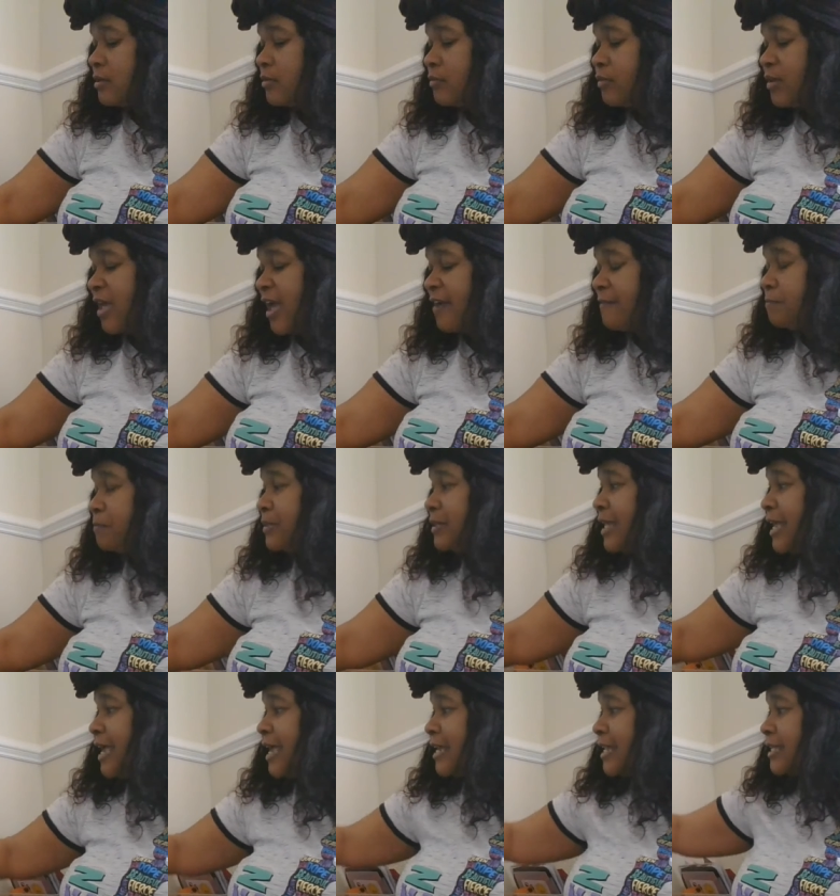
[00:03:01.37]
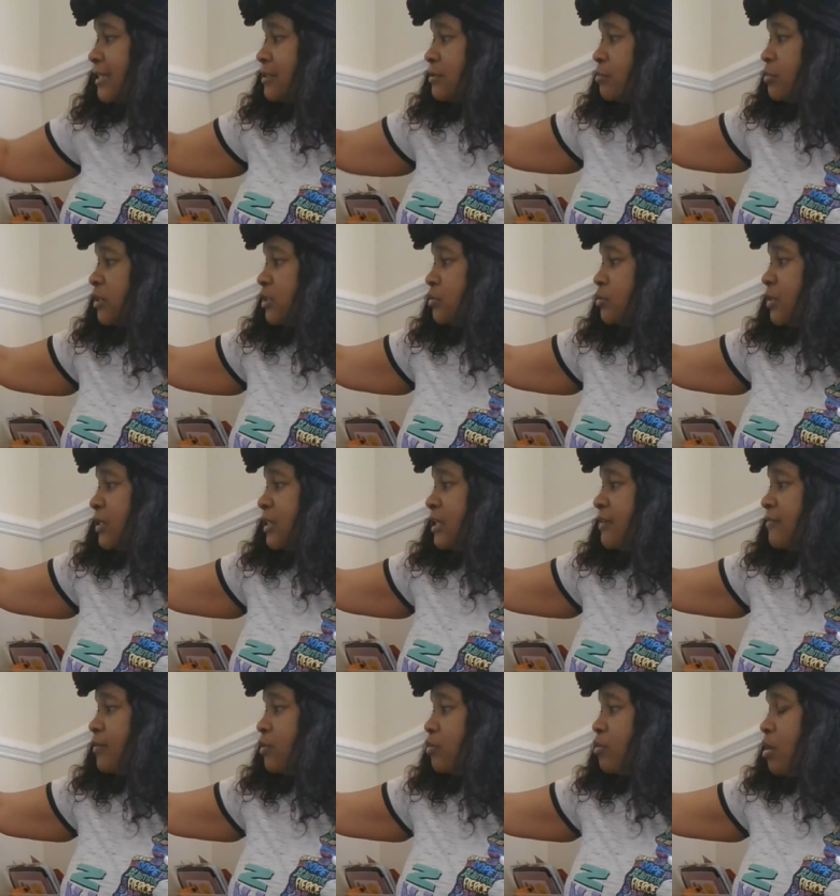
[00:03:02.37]
We have planets, which we
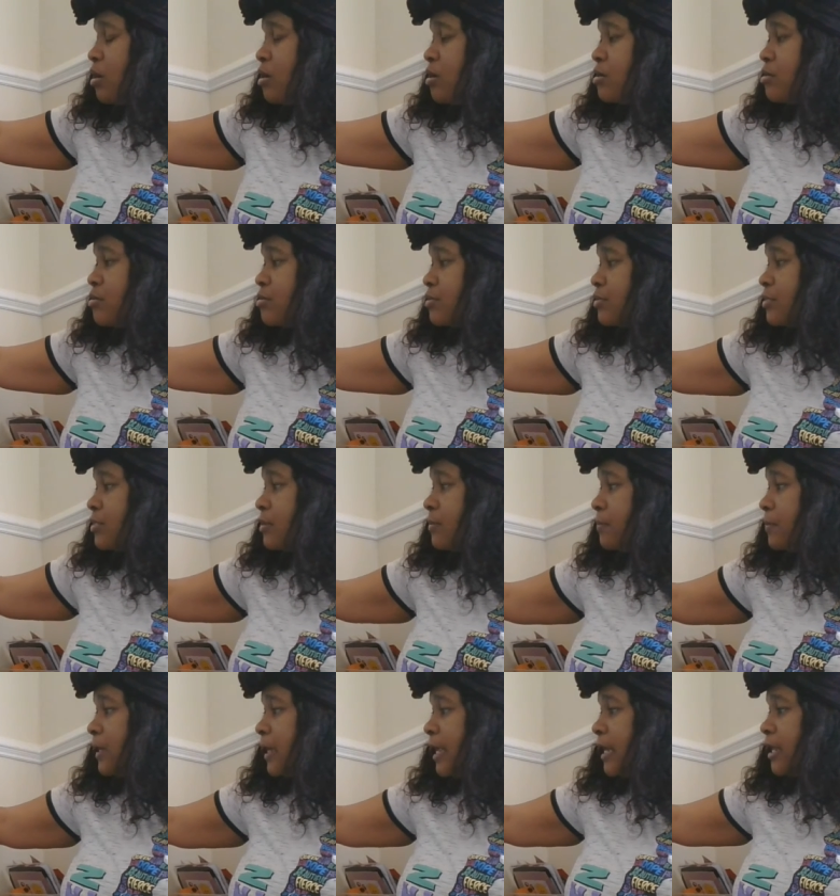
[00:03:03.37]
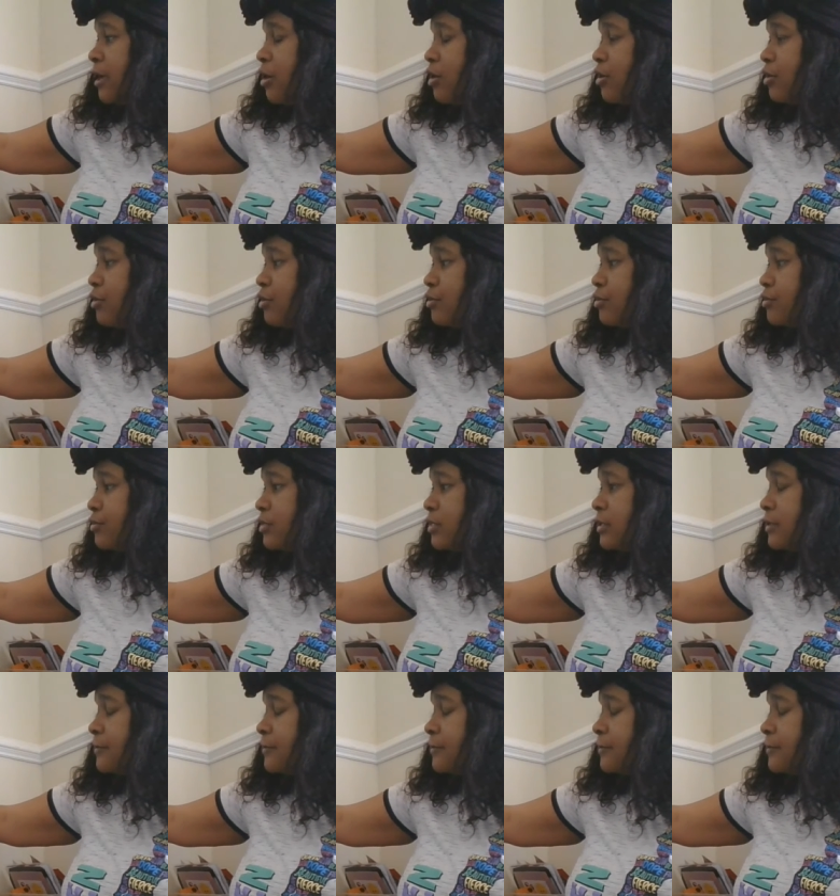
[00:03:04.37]
live on Earth, planet Earth.